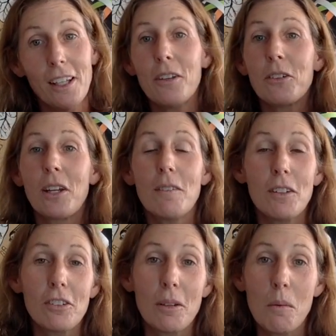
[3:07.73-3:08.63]
So give it
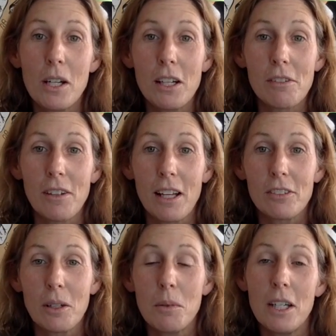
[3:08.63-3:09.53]
to someone in your
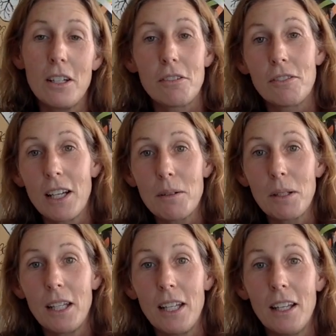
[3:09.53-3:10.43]

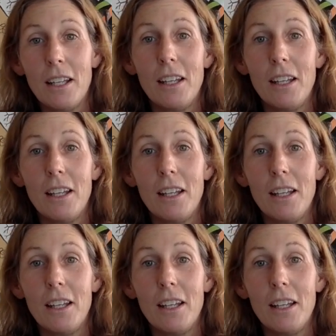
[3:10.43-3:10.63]
family,